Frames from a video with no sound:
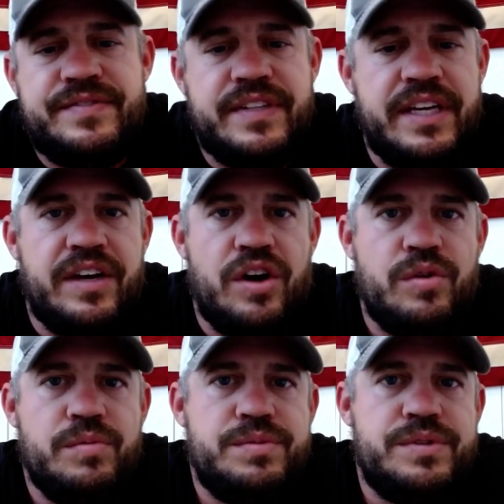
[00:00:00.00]
It
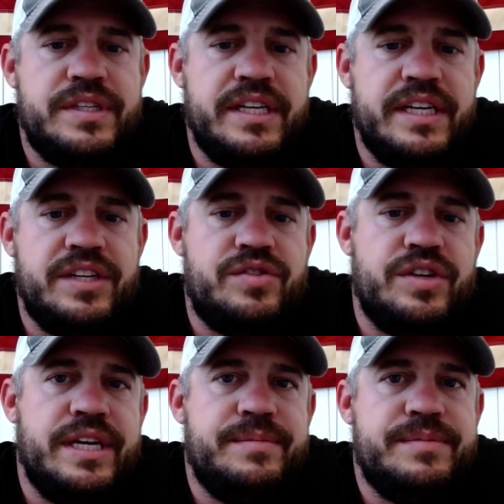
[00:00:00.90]
hopes, it
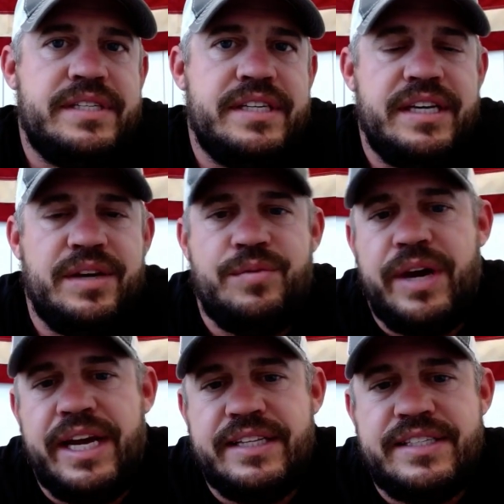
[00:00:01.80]
dreams, it
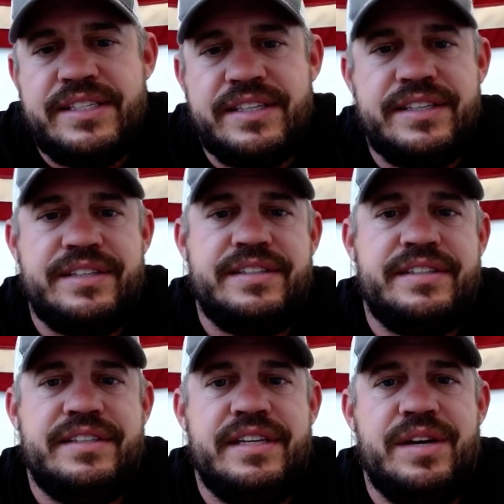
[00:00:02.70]
waits,
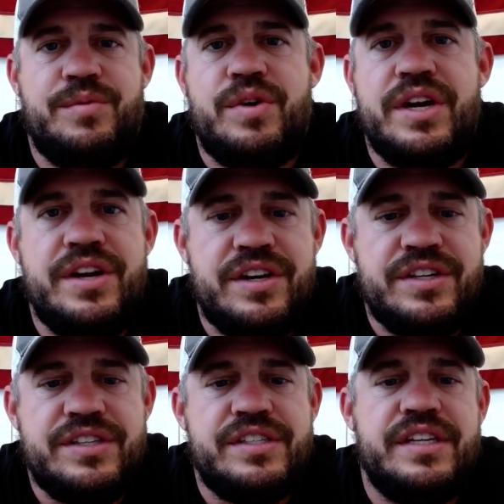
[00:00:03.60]
it
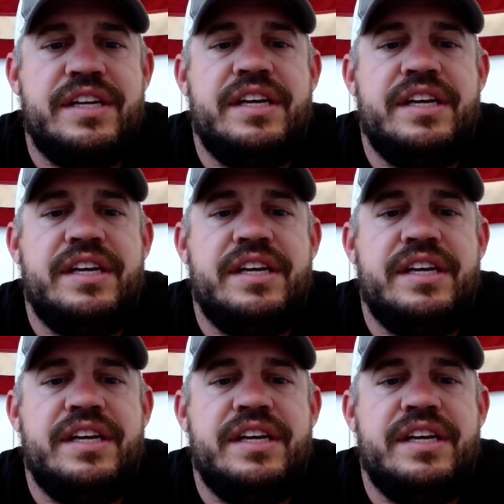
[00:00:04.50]
wonders.